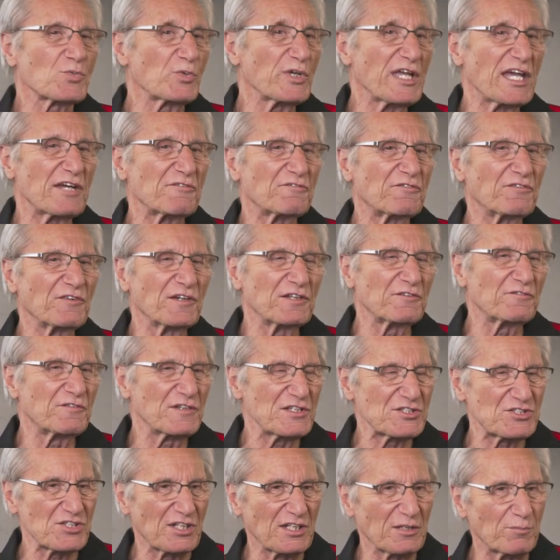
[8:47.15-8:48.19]
So we had fun
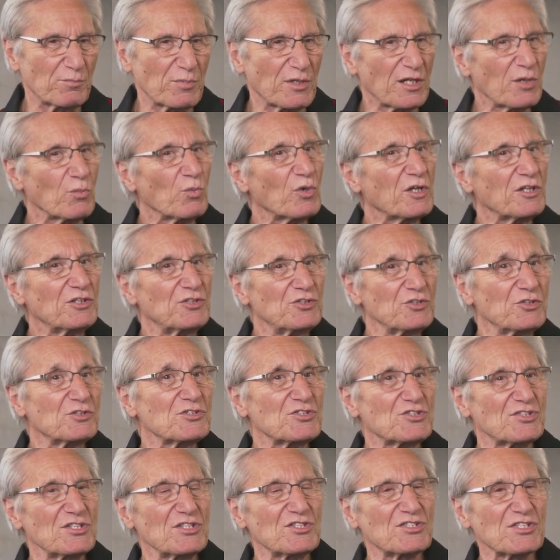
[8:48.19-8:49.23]
visiting, but I wanted you
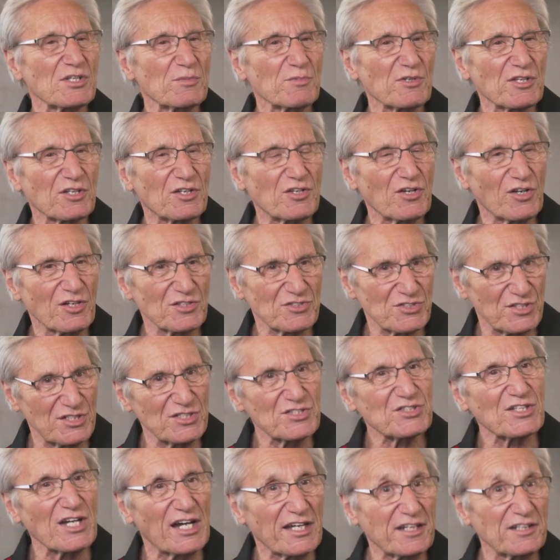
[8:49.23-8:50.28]
to see some of the cars that
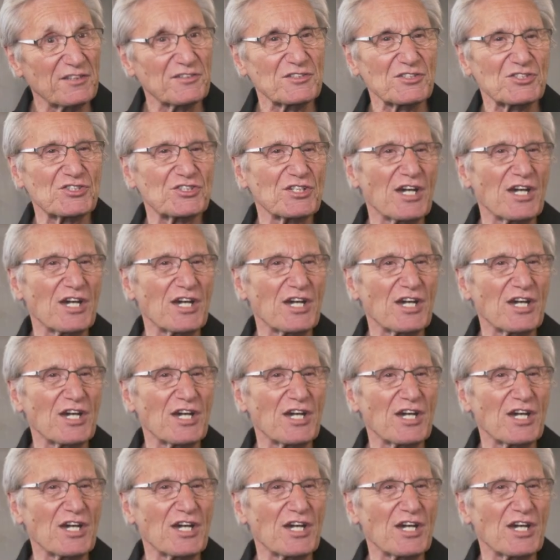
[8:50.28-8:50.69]
he's got in the